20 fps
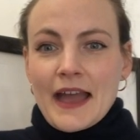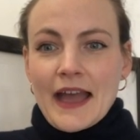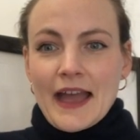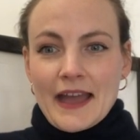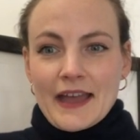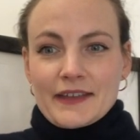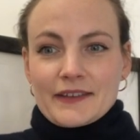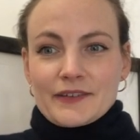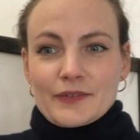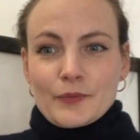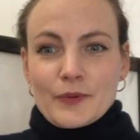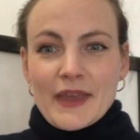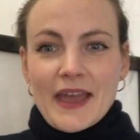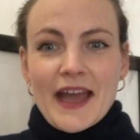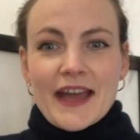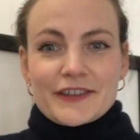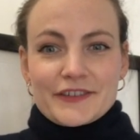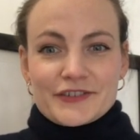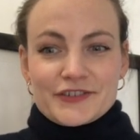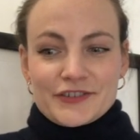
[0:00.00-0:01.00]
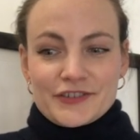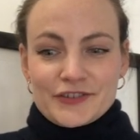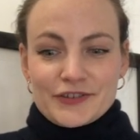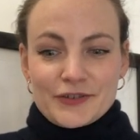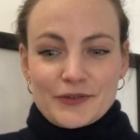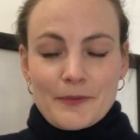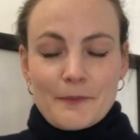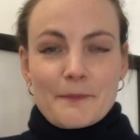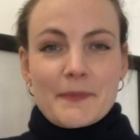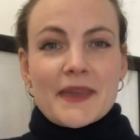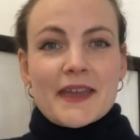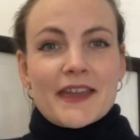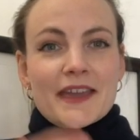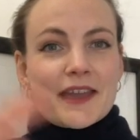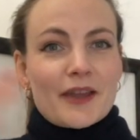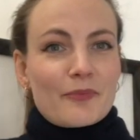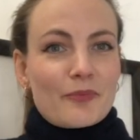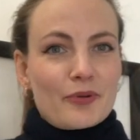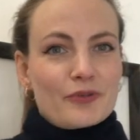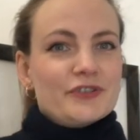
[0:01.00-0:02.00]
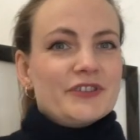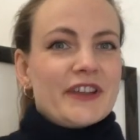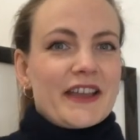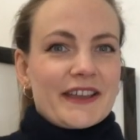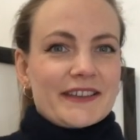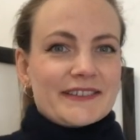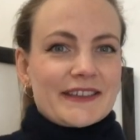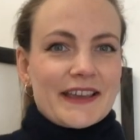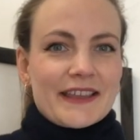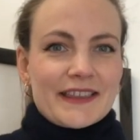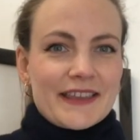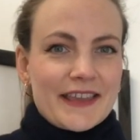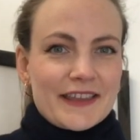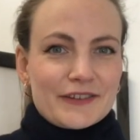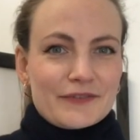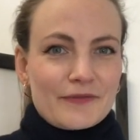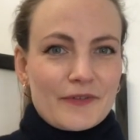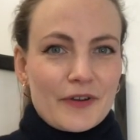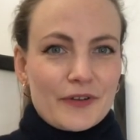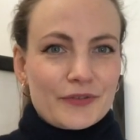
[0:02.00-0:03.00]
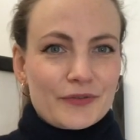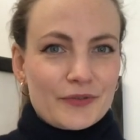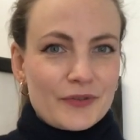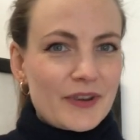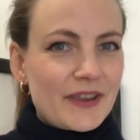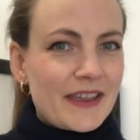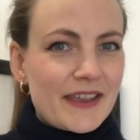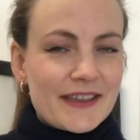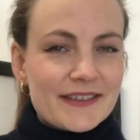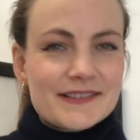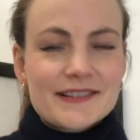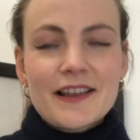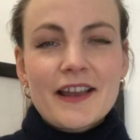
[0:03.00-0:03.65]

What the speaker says: And we had to do a big project at the end of our 3 years,